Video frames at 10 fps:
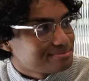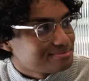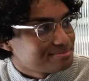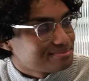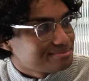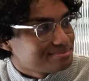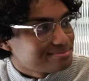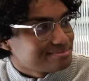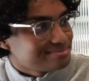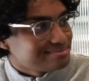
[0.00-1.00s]

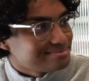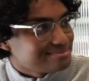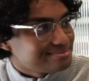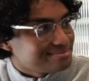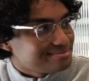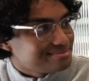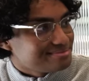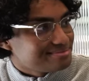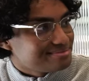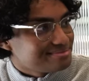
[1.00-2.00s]

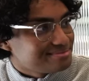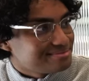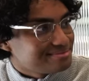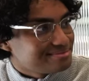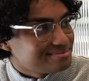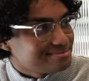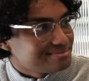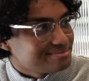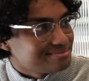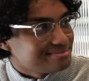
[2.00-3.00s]

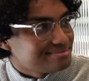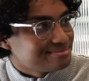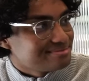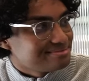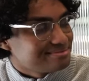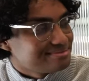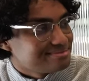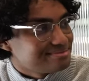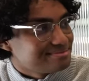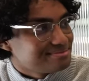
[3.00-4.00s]

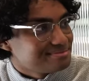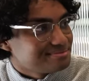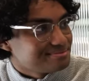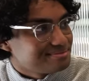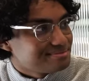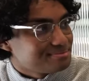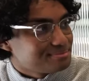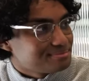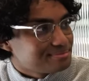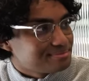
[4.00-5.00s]

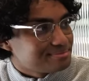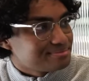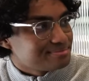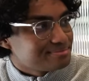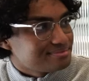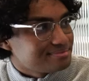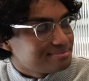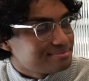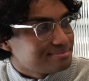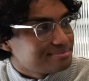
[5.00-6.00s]

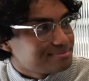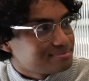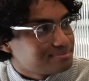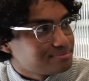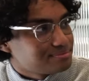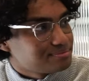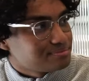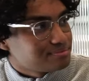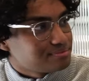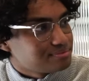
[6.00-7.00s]

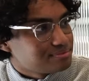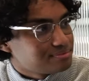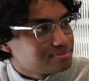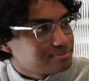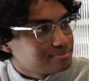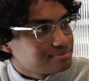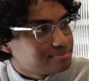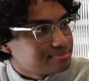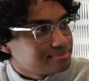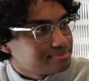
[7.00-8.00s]
This person isn't speaking.